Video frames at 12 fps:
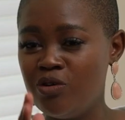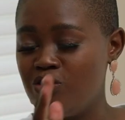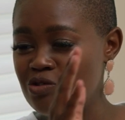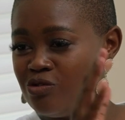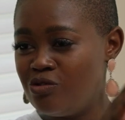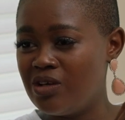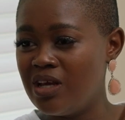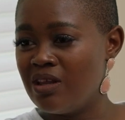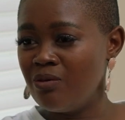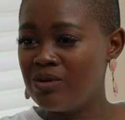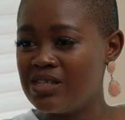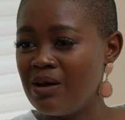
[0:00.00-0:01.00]
put you
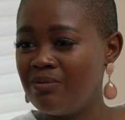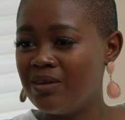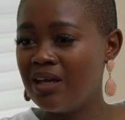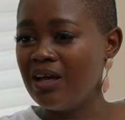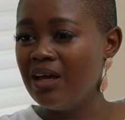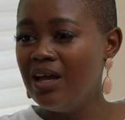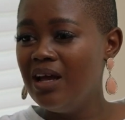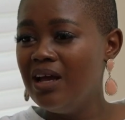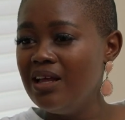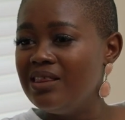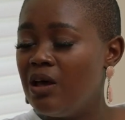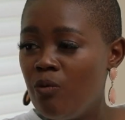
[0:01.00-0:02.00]
together with something,
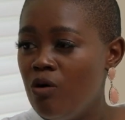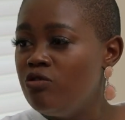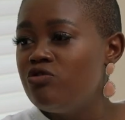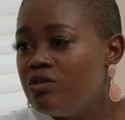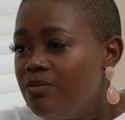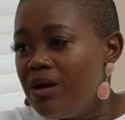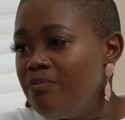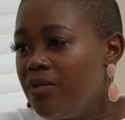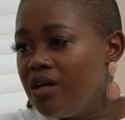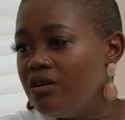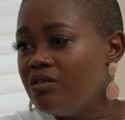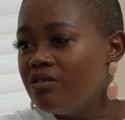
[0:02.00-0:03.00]
they won't
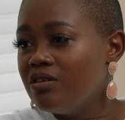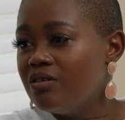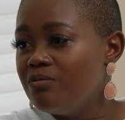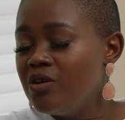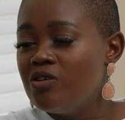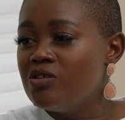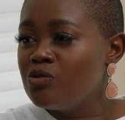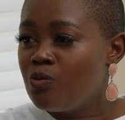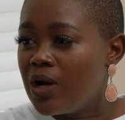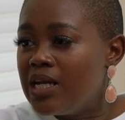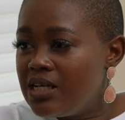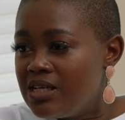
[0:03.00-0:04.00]
remember you. Because
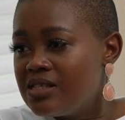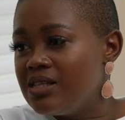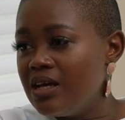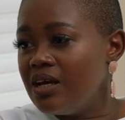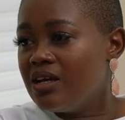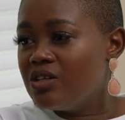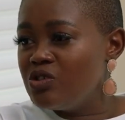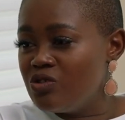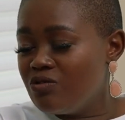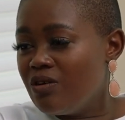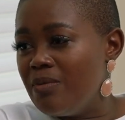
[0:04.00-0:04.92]
what is there to